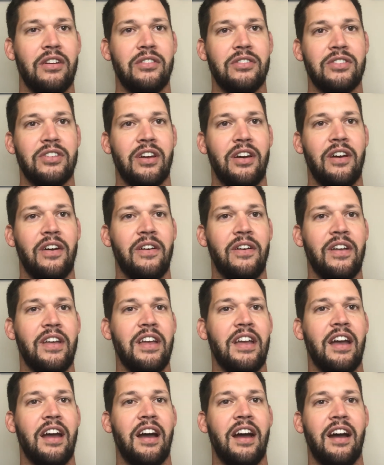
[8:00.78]
So
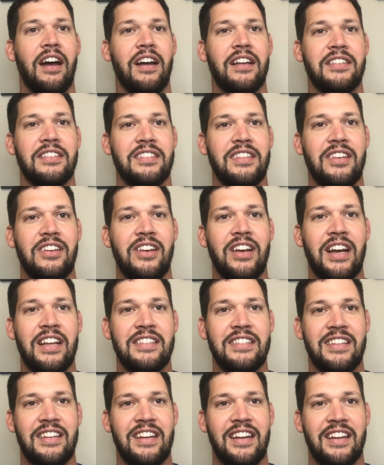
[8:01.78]
see you guys
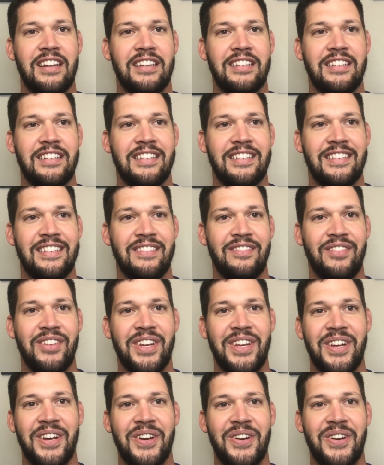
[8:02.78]
in the next video.